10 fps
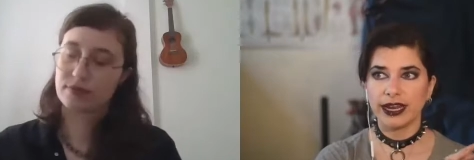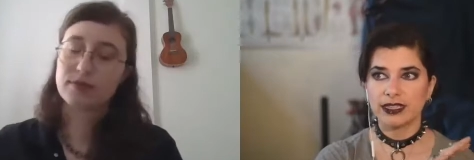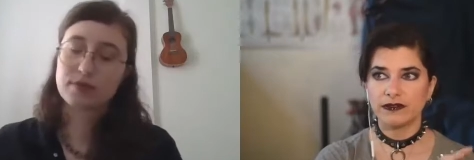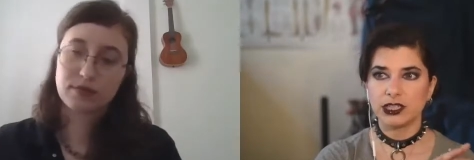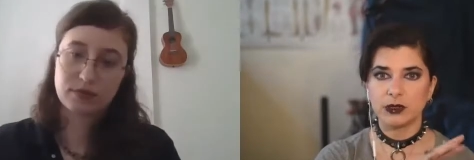Speaker 1: as
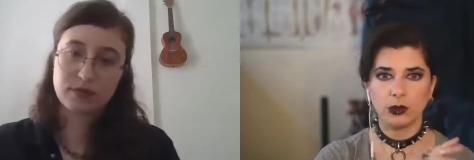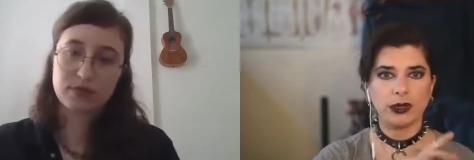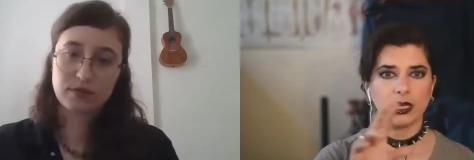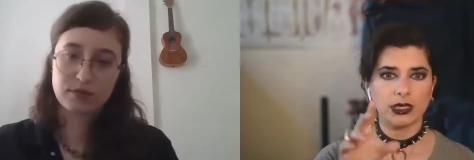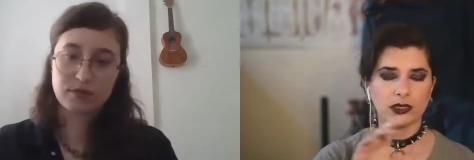visible
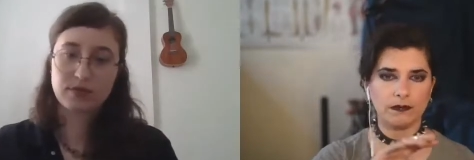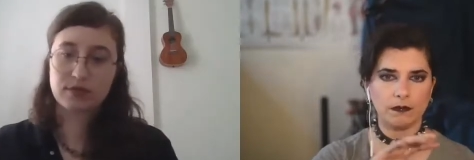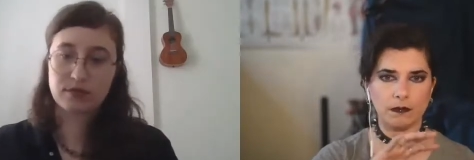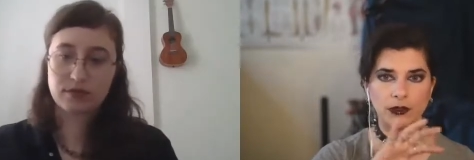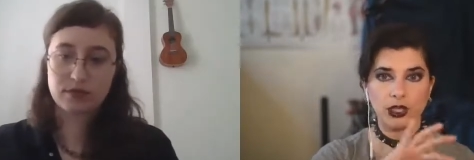because of
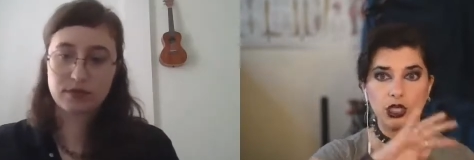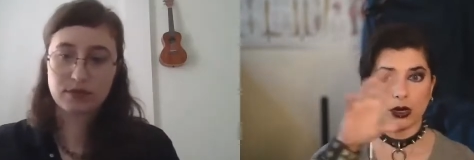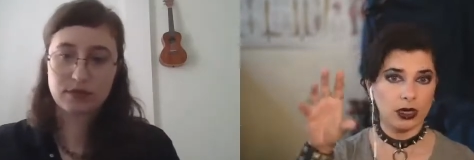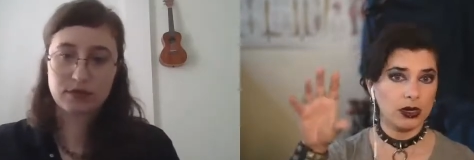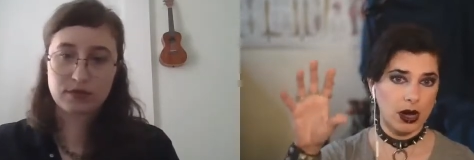the
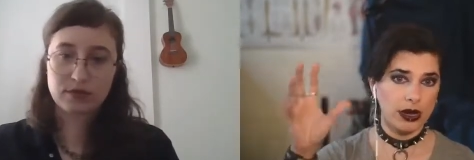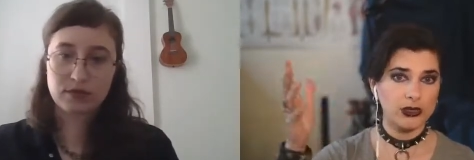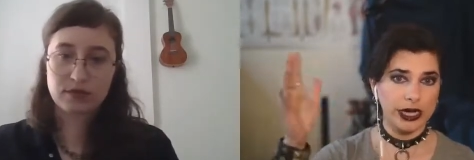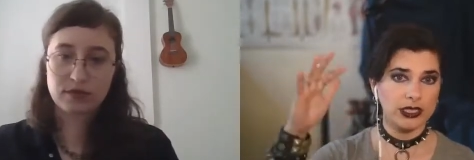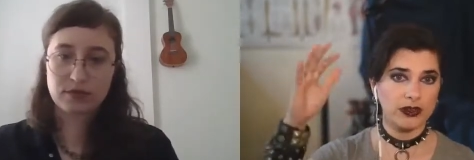darker
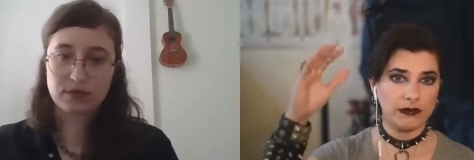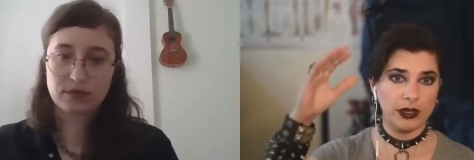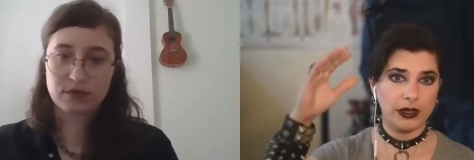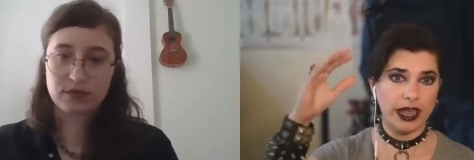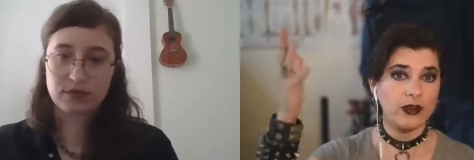contrast of
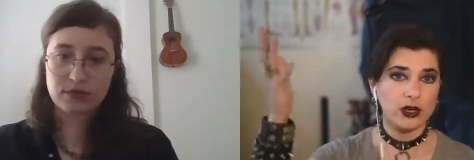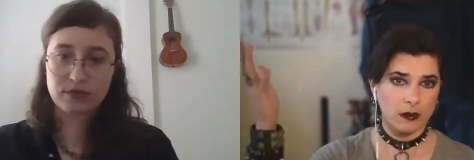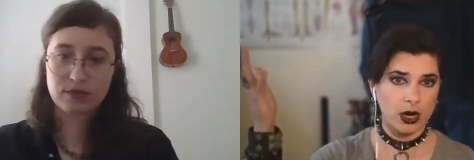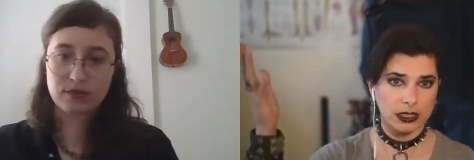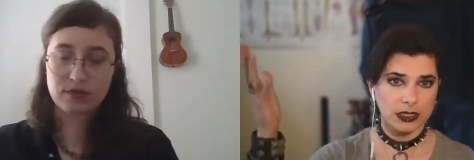the heavier
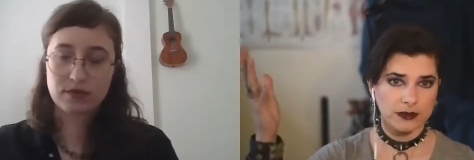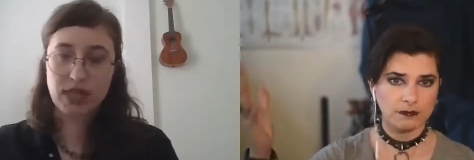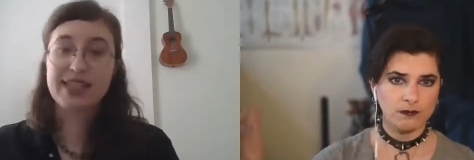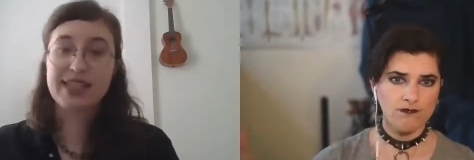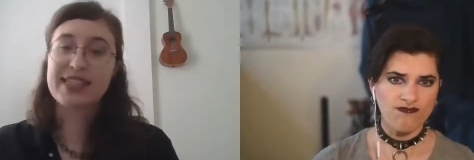marks
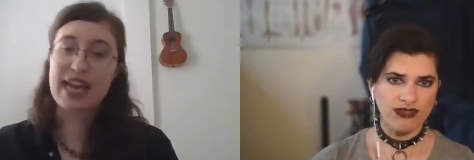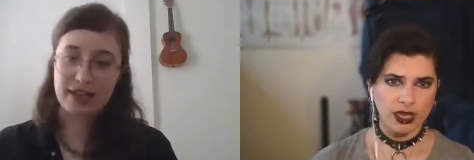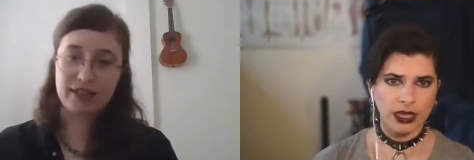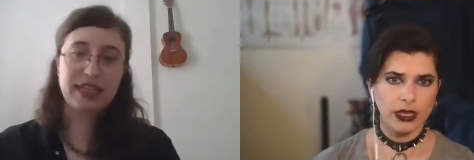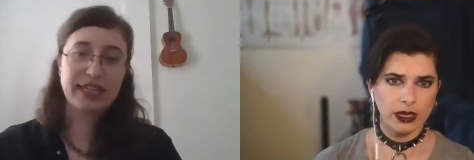
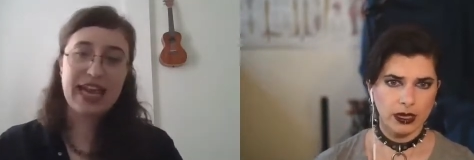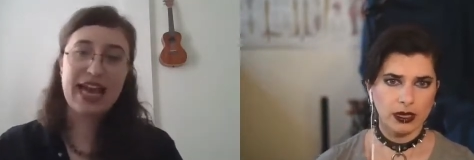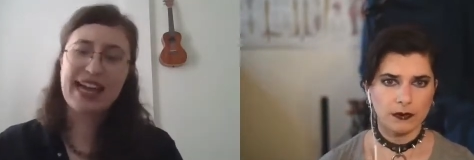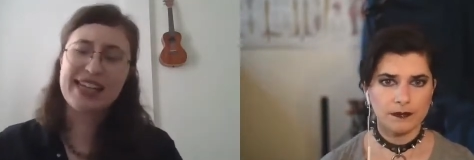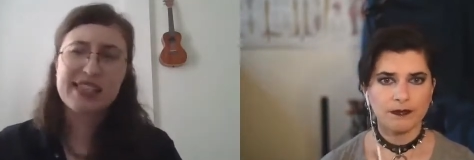
Speaker 2: Exactly. Um,
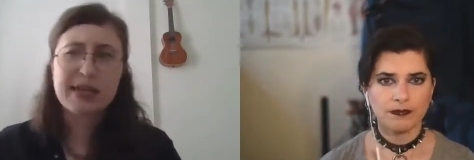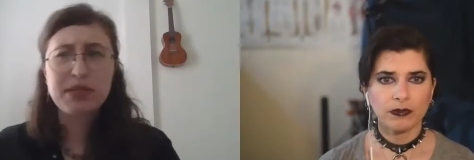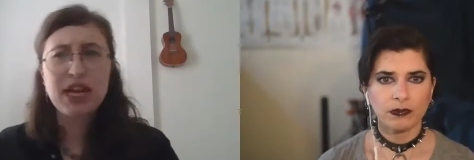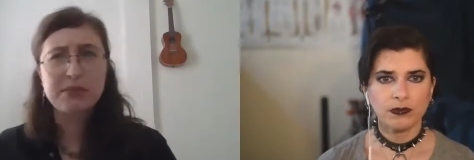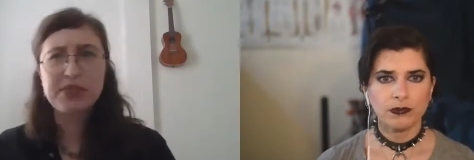yeah. And
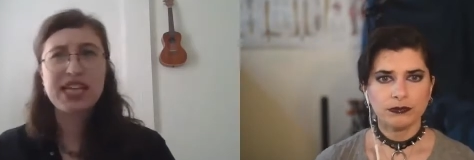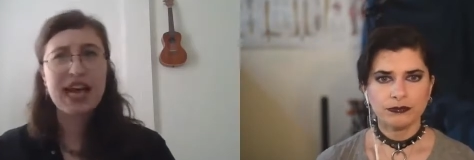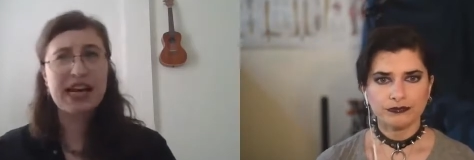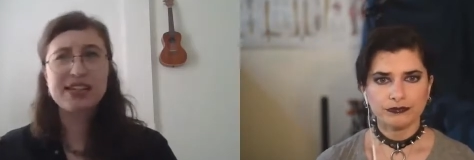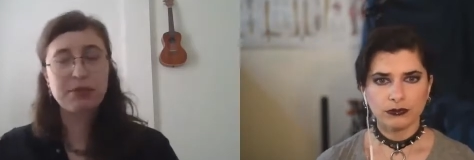sometimes,
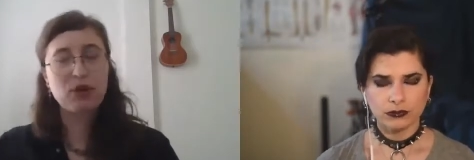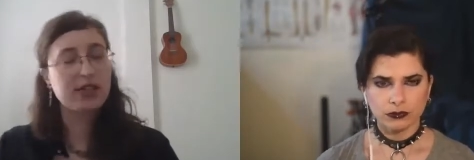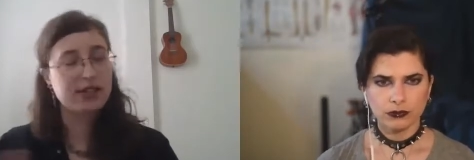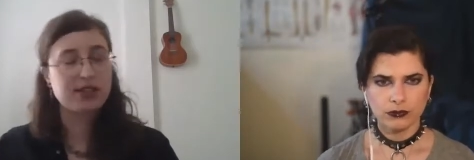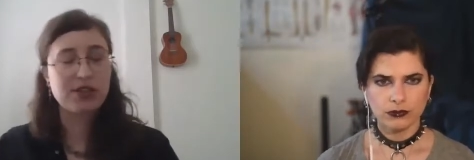yeah, as the
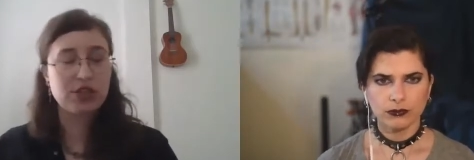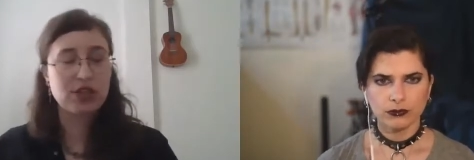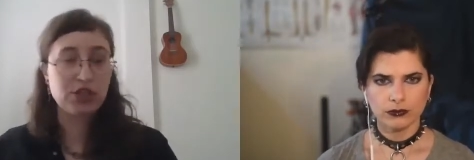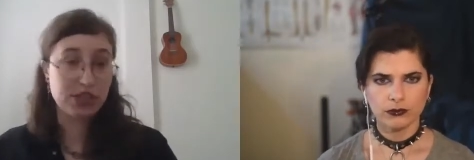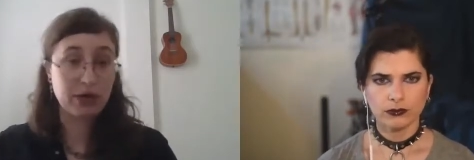process goes
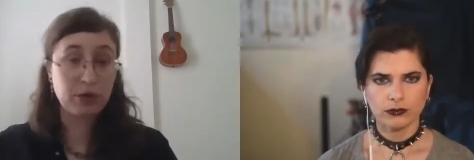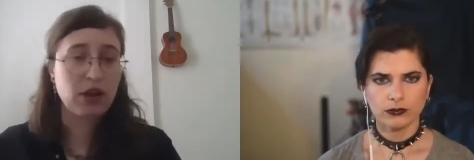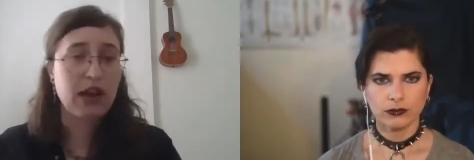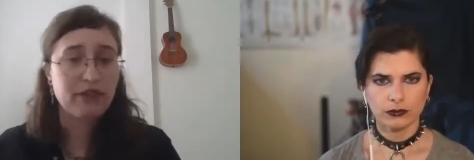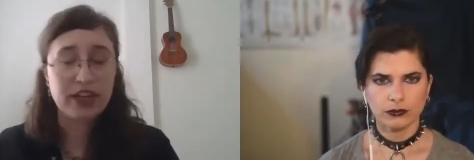on, just like with
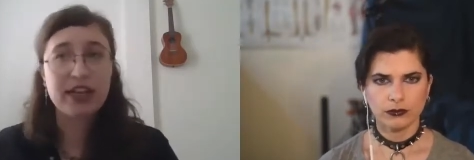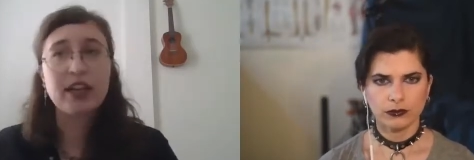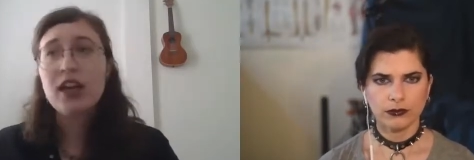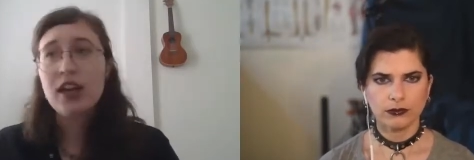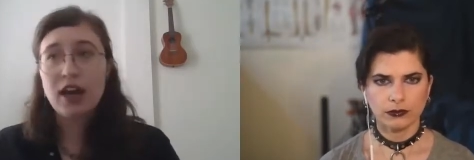graphite,
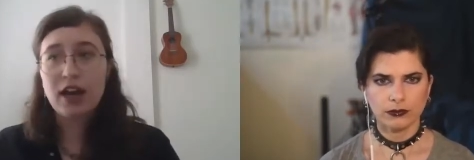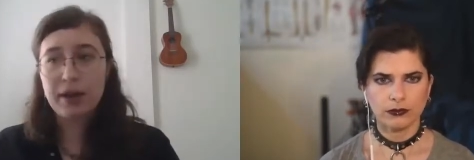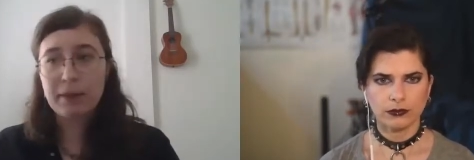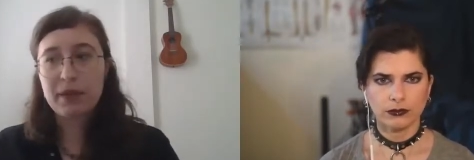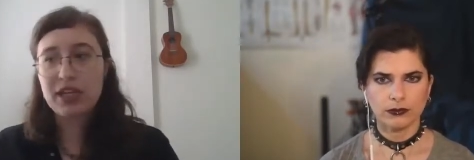
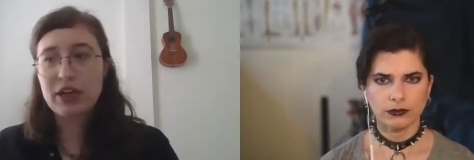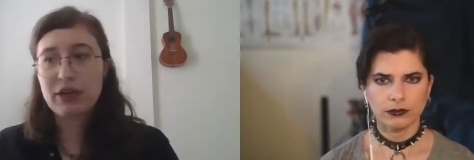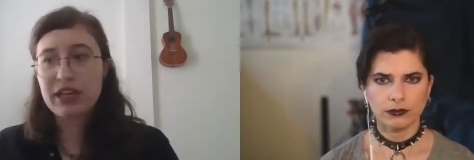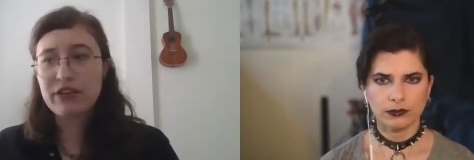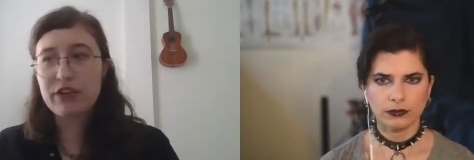um, you know,
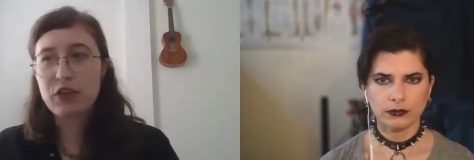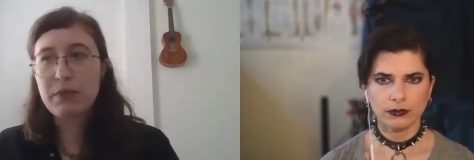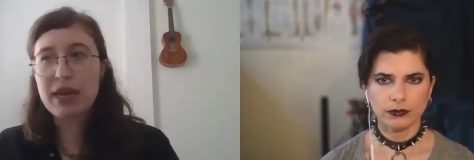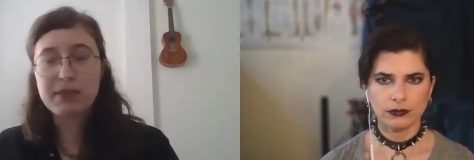even if you make